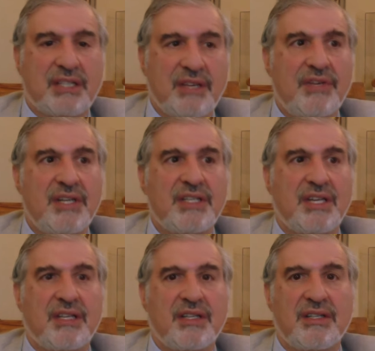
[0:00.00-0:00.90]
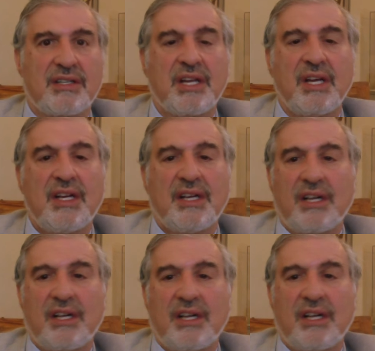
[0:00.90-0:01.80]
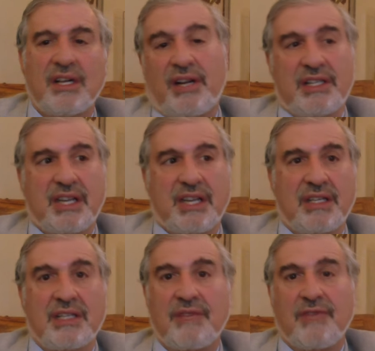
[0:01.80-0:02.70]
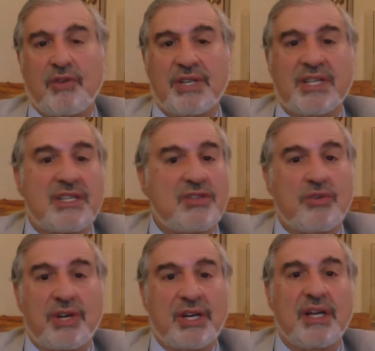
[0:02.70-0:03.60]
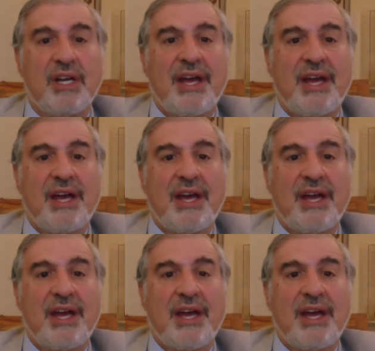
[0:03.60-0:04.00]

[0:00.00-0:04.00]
and activity centers, cultural heritage centers, and of course historic